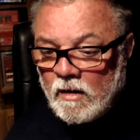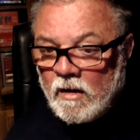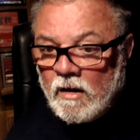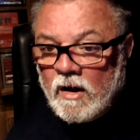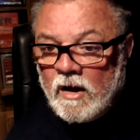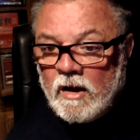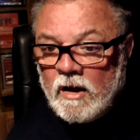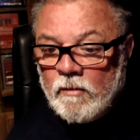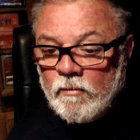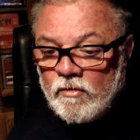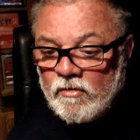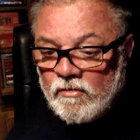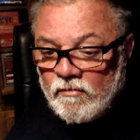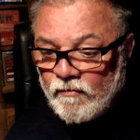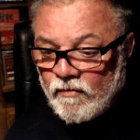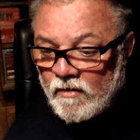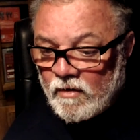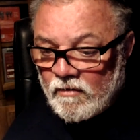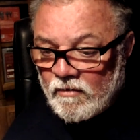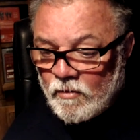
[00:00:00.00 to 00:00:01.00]
and he wasn't
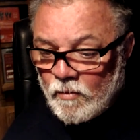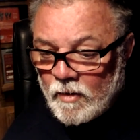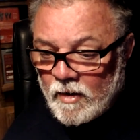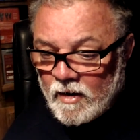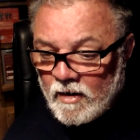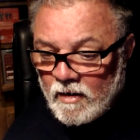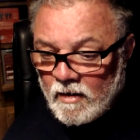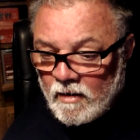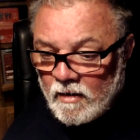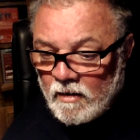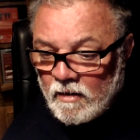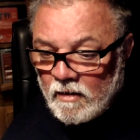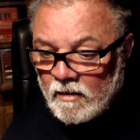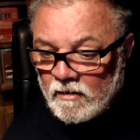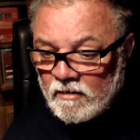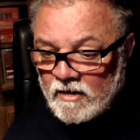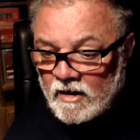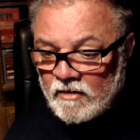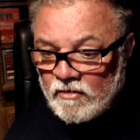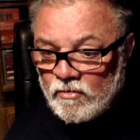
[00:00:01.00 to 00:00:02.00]
far away,
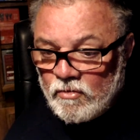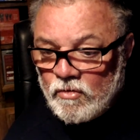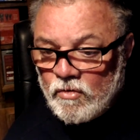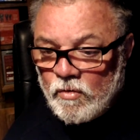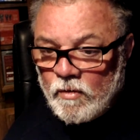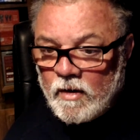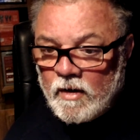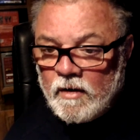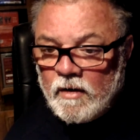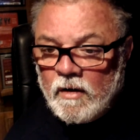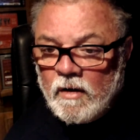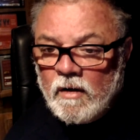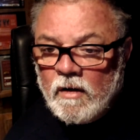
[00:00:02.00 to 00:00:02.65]
Daniel Quinn.